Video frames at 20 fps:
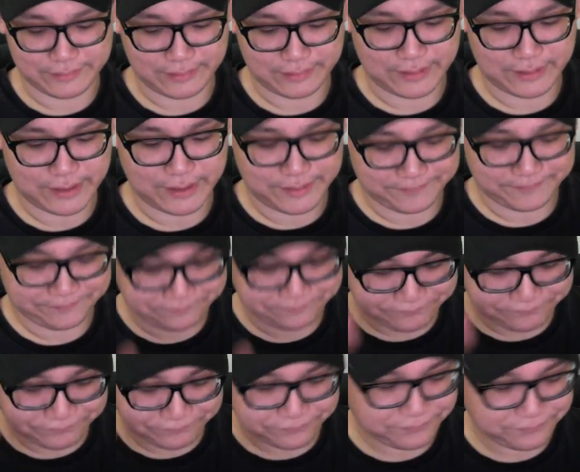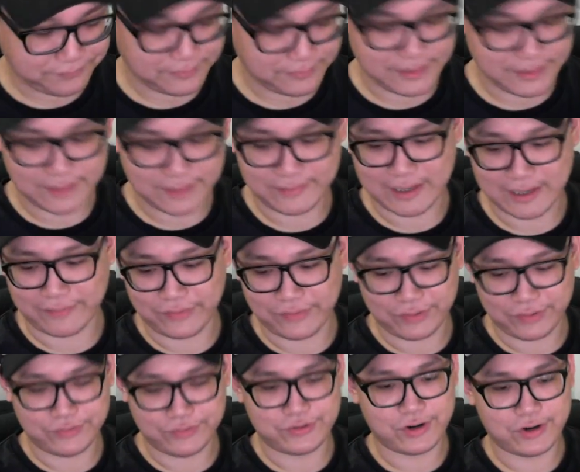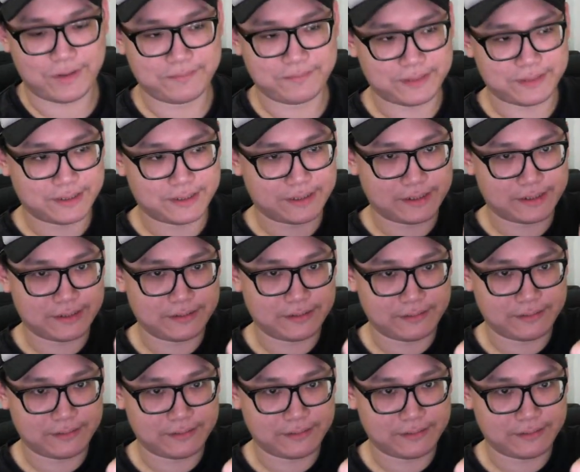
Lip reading: Okay, give that a few drops.